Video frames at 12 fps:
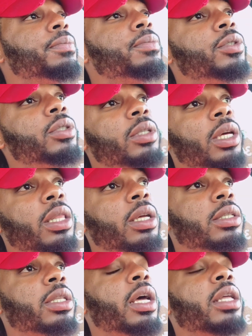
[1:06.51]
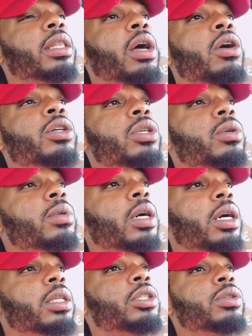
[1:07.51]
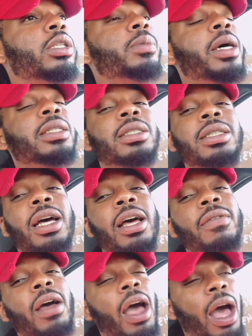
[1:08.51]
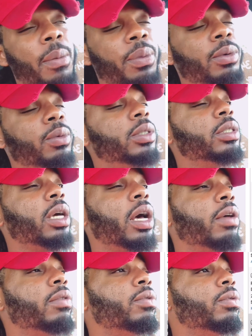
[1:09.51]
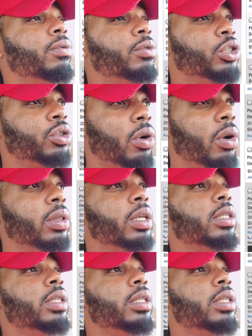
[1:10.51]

So yeah, there's that. Also, Central Dispatch does not have an app, which I strongly